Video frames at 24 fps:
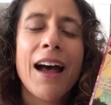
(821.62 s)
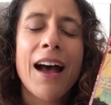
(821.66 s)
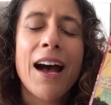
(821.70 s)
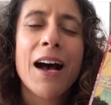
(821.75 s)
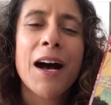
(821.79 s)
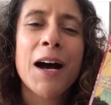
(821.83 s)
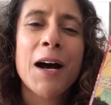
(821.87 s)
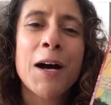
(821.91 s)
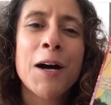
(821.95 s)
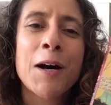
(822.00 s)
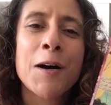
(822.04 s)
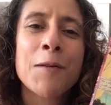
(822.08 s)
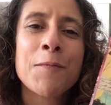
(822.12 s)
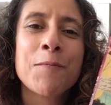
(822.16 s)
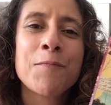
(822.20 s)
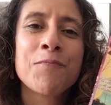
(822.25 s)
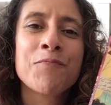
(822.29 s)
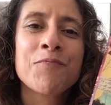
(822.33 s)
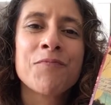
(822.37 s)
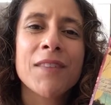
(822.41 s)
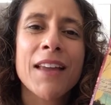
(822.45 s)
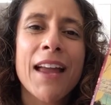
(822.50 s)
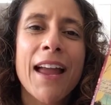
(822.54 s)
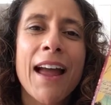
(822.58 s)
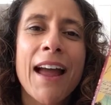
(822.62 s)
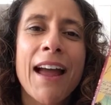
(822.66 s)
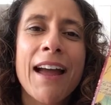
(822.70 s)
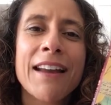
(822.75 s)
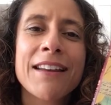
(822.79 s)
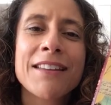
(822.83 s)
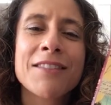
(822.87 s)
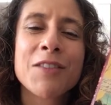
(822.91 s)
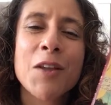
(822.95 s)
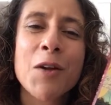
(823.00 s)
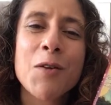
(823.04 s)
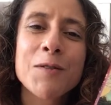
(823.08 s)

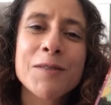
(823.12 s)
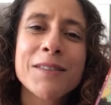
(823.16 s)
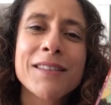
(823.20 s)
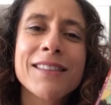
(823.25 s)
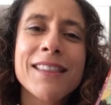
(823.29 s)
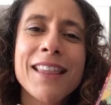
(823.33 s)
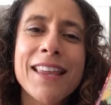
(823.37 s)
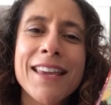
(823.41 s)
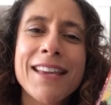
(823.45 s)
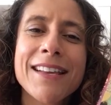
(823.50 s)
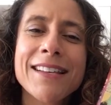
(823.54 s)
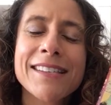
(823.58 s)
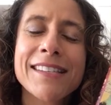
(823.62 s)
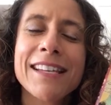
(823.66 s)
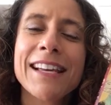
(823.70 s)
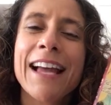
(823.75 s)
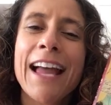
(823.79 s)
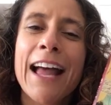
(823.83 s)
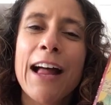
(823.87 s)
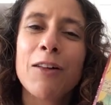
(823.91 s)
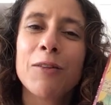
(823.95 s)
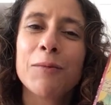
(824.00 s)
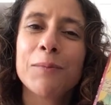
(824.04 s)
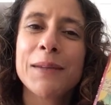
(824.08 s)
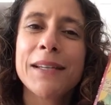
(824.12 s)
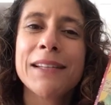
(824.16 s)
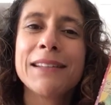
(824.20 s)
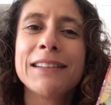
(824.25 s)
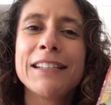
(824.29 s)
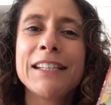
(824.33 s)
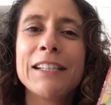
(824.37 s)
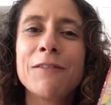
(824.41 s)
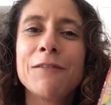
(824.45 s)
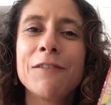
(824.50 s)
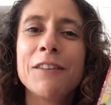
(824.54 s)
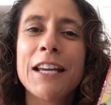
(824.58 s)
And those things help me
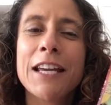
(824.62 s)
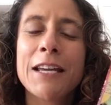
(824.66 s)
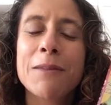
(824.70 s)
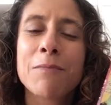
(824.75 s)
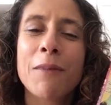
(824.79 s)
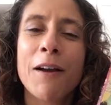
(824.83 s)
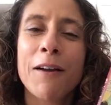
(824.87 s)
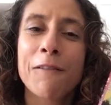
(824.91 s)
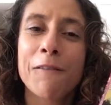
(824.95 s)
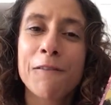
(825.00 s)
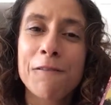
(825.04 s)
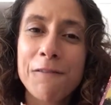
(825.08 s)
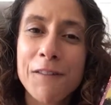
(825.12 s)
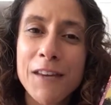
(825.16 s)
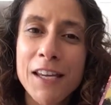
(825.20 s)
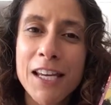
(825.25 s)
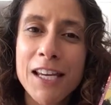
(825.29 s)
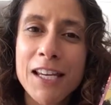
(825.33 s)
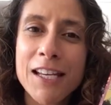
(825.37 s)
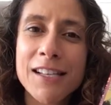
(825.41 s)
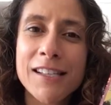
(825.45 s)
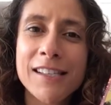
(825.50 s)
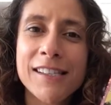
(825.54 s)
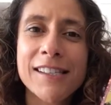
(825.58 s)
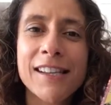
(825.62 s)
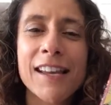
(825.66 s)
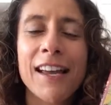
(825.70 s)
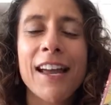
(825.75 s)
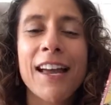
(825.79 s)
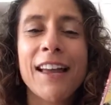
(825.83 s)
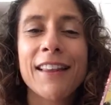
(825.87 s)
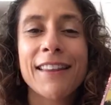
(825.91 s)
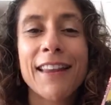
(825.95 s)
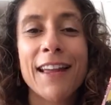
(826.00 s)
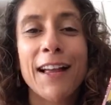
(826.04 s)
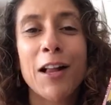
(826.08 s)
alleviate my fears.
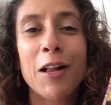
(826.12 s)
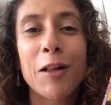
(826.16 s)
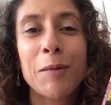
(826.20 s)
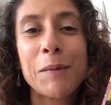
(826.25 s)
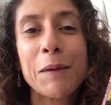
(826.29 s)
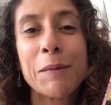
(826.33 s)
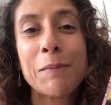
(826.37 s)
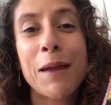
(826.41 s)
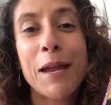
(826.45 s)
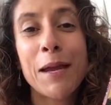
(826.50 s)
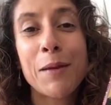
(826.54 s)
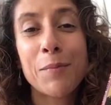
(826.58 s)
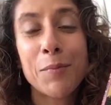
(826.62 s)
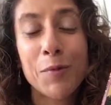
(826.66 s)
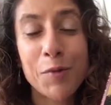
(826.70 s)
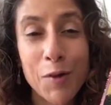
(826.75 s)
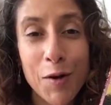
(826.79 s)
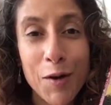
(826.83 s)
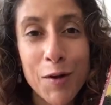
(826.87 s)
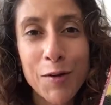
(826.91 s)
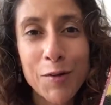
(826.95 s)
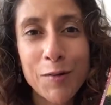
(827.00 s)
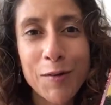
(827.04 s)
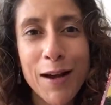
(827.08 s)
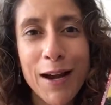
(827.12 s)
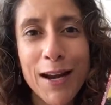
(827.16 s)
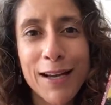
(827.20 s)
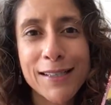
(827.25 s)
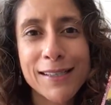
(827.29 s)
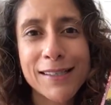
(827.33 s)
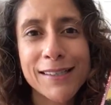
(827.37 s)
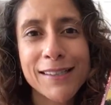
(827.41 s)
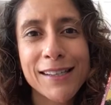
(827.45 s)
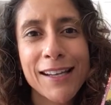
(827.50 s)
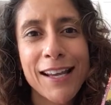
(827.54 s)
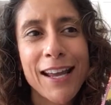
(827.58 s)
They help me make
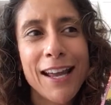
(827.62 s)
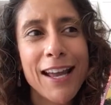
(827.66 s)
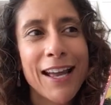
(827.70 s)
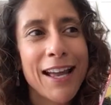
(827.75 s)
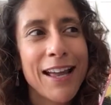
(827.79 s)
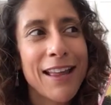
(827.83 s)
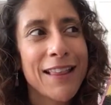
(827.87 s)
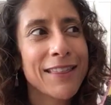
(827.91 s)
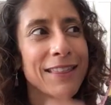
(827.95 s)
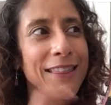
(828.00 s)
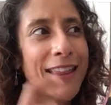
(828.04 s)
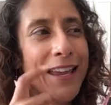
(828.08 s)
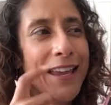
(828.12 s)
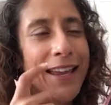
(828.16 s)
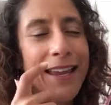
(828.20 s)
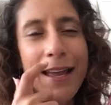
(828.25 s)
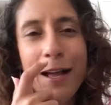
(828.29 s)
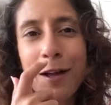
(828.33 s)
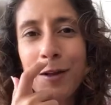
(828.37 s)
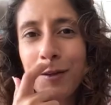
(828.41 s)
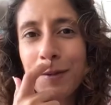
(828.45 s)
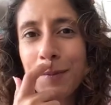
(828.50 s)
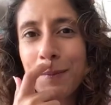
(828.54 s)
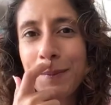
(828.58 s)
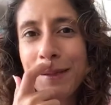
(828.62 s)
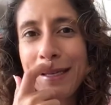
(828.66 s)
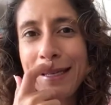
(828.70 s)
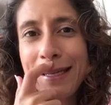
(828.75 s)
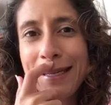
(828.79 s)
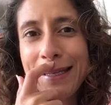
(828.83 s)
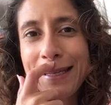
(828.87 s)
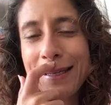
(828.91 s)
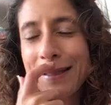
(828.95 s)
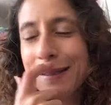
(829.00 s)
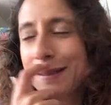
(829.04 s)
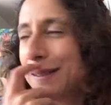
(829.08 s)
progress. They help
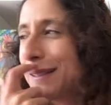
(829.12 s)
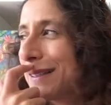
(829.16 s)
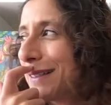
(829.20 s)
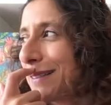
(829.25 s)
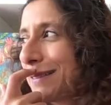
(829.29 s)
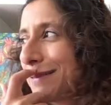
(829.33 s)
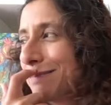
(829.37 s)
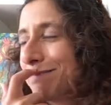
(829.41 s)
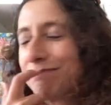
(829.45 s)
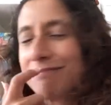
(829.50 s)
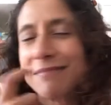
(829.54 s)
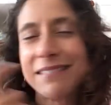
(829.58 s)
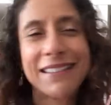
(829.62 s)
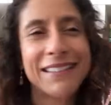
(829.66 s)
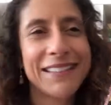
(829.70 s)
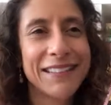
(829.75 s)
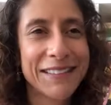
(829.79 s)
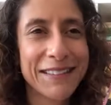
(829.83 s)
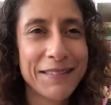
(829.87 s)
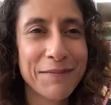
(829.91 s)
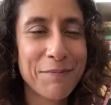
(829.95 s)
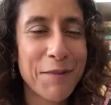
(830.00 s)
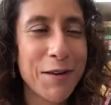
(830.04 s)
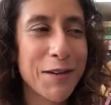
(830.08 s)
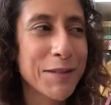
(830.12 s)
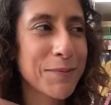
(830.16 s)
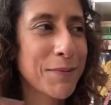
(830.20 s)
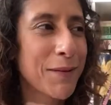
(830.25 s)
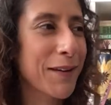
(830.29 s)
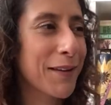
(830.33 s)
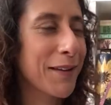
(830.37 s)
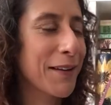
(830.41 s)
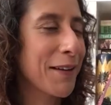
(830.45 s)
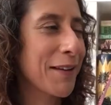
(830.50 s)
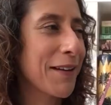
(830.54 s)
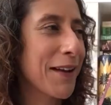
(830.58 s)
me,
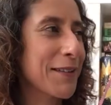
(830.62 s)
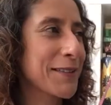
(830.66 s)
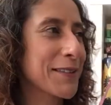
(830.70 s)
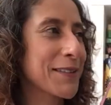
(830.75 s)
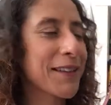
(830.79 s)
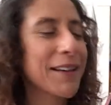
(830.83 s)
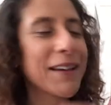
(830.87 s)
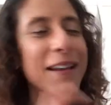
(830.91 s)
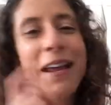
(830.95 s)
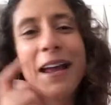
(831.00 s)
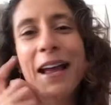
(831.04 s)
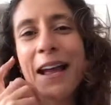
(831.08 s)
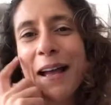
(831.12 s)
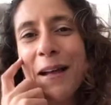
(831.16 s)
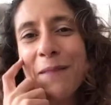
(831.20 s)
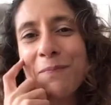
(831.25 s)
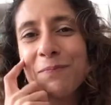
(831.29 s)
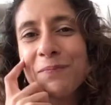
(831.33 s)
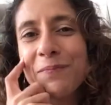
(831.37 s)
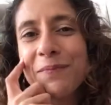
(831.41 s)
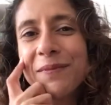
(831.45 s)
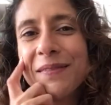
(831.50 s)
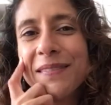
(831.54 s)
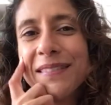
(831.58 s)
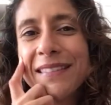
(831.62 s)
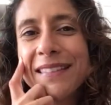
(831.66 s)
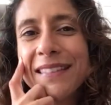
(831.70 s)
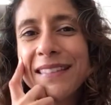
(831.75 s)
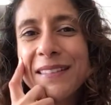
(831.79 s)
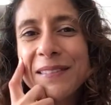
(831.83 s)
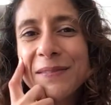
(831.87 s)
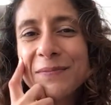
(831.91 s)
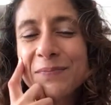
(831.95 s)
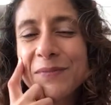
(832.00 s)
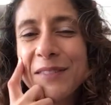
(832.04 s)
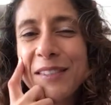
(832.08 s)
motorbike going outside.
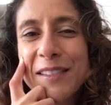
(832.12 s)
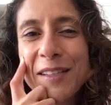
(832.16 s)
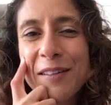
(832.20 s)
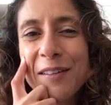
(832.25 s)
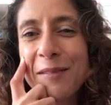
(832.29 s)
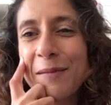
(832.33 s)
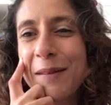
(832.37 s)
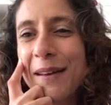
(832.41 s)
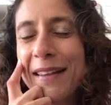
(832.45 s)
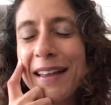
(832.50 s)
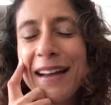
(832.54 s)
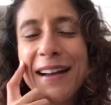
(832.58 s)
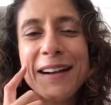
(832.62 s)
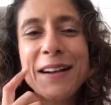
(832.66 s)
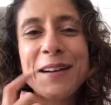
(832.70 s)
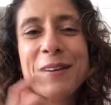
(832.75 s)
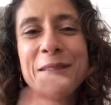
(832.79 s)
Sorry about that.